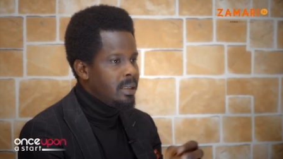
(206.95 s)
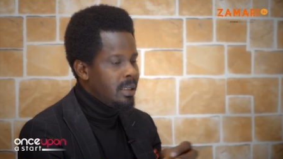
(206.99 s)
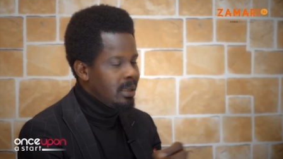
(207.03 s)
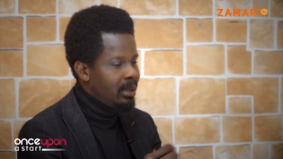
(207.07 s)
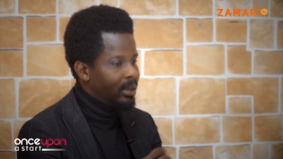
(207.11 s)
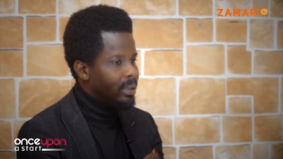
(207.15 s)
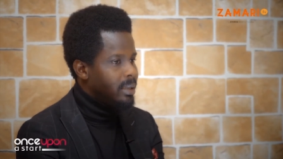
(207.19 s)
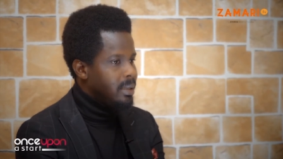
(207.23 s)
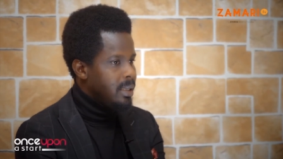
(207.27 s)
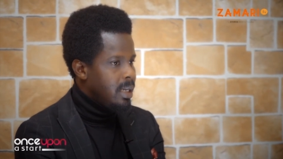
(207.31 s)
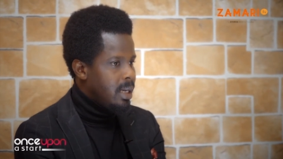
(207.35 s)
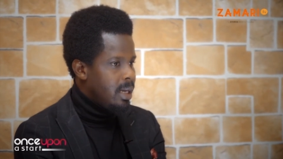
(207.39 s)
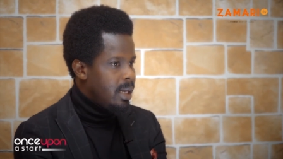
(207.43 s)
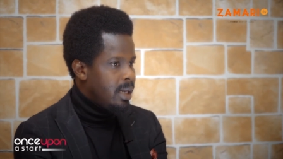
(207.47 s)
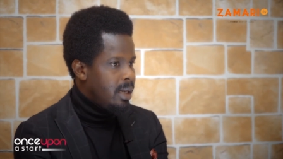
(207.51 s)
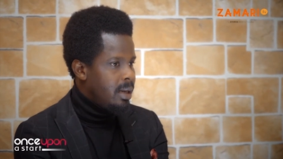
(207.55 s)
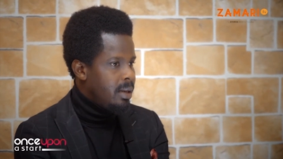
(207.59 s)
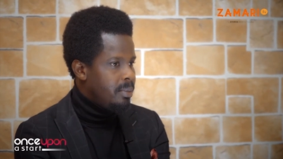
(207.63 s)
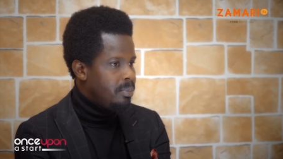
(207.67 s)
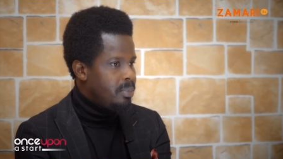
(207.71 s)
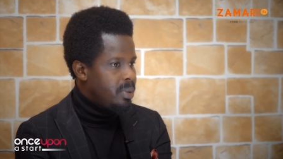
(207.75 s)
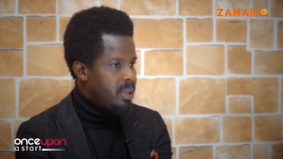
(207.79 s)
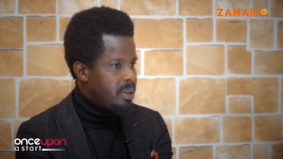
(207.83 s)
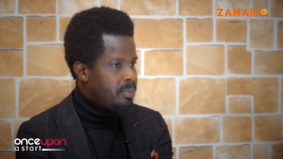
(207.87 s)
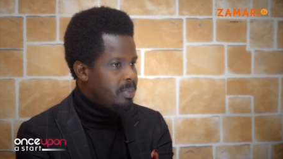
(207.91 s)
this
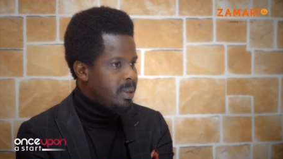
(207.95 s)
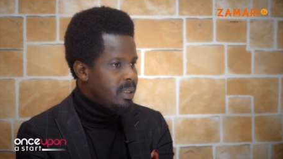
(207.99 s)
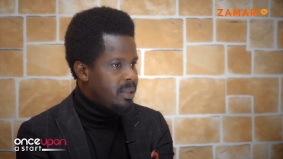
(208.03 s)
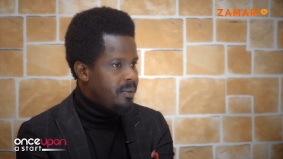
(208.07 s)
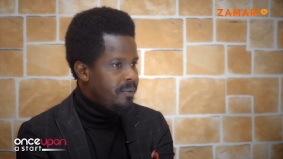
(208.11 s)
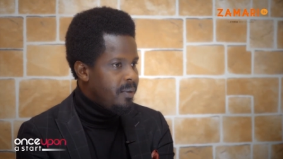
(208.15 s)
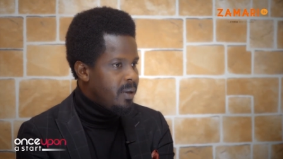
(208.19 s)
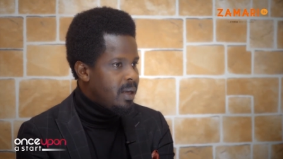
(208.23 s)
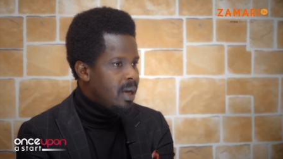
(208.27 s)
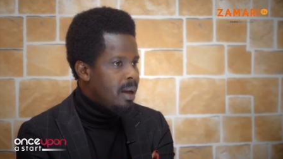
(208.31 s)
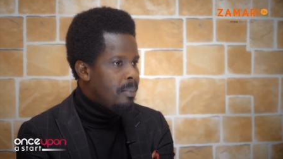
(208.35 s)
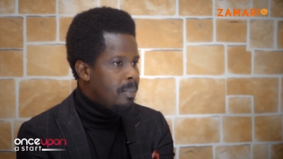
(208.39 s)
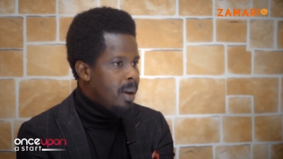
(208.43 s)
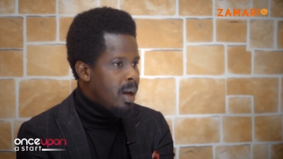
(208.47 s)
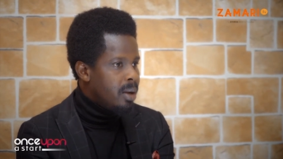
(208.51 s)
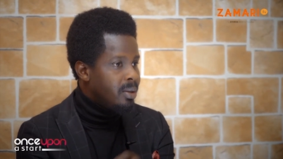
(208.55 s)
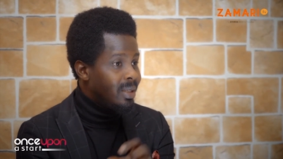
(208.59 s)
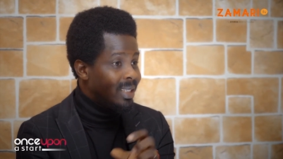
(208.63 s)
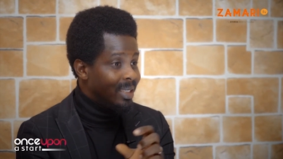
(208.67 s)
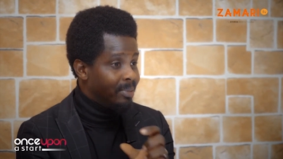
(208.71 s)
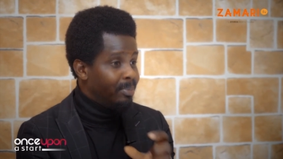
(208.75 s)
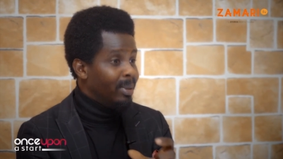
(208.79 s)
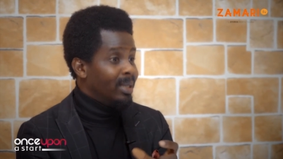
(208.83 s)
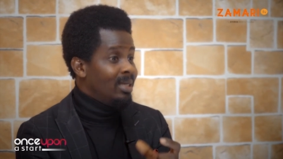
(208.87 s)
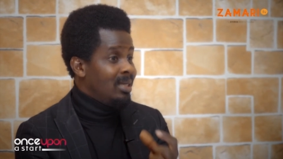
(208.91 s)
specific
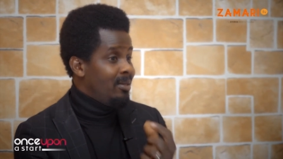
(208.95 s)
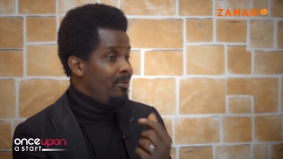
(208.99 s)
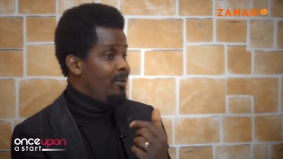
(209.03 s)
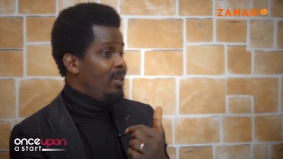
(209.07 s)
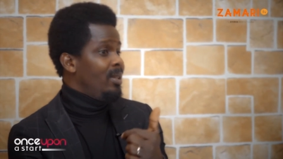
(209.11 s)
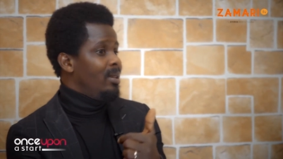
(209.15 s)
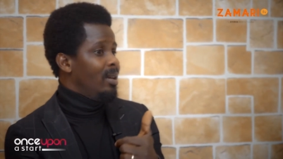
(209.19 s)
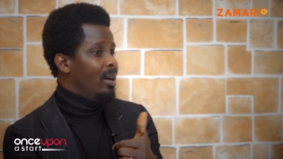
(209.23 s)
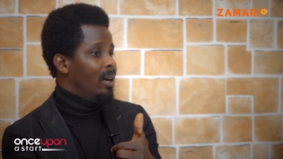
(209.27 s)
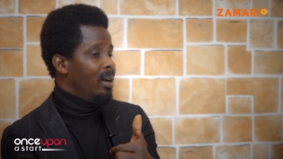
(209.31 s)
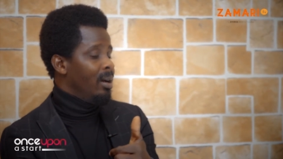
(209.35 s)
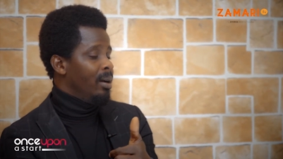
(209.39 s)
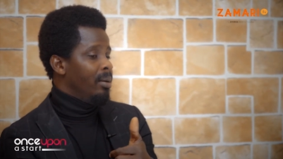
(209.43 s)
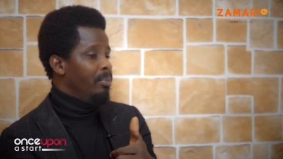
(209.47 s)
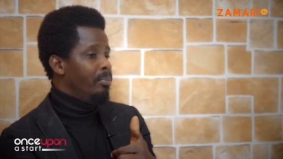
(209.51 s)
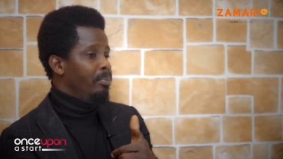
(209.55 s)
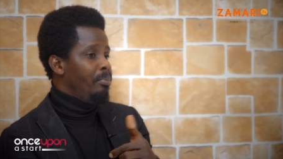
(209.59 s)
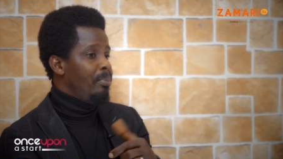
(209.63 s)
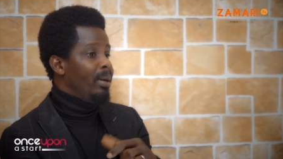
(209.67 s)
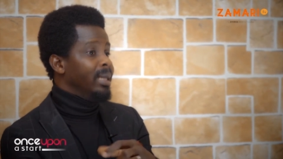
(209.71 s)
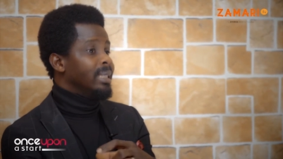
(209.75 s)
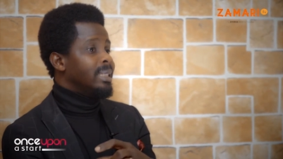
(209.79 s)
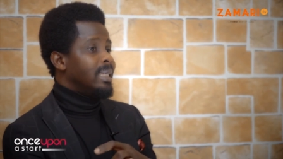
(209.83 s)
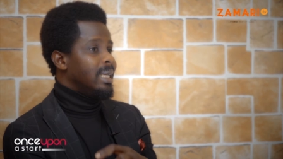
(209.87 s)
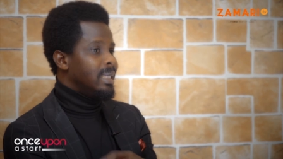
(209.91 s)
amount, this specific
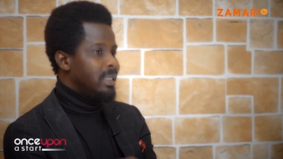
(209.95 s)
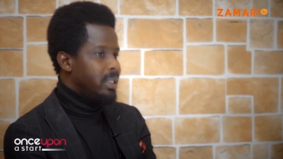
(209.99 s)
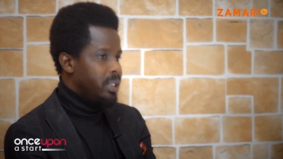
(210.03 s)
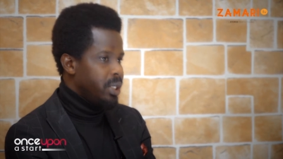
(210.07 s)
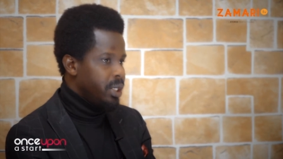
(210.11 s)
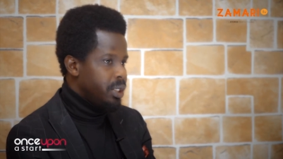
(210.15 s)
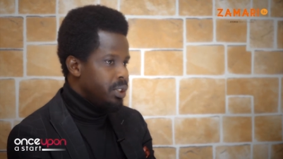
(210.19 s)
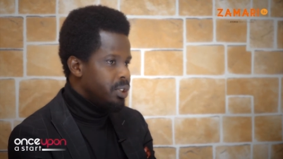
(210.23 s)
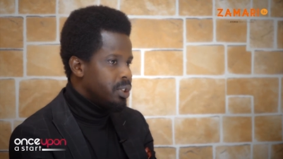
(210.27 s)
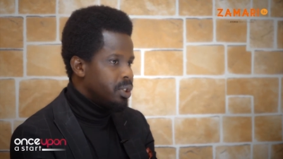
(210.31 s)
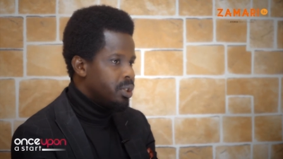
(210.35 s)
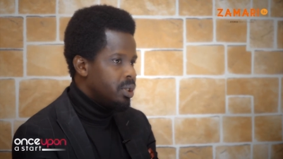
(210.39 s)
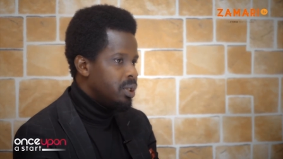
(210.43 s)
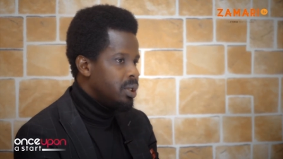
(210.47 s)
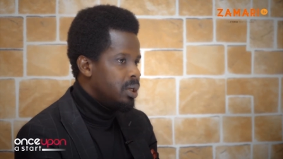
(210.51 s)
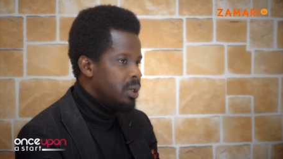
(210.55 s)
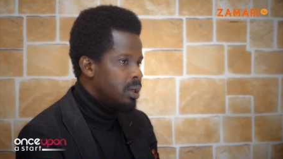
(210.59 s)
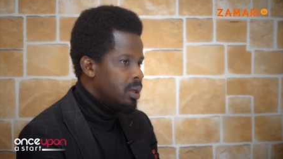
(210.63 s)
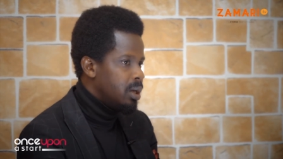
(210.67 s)
percentage